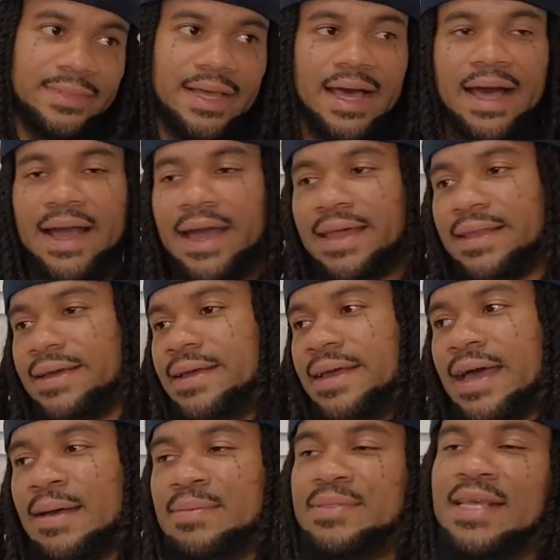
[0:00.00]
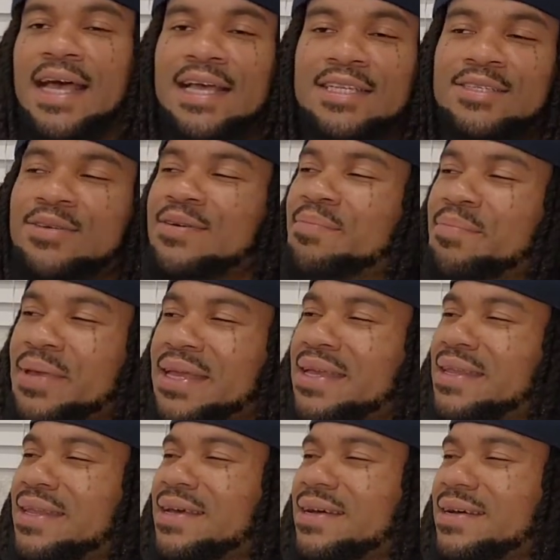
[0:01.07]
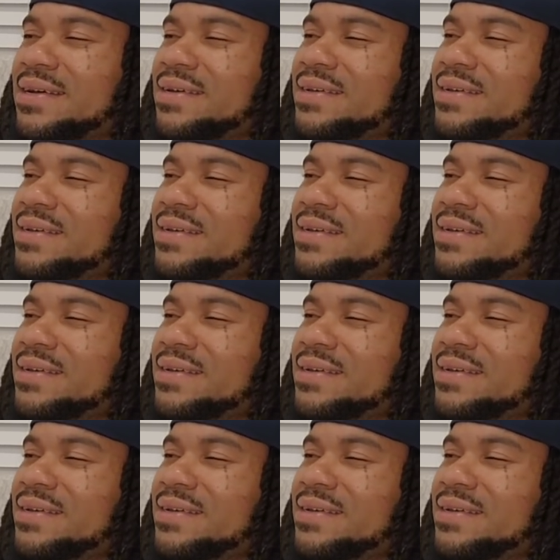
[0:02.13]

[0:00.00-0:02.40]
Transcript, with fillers: I got I'm signed to a billionaire.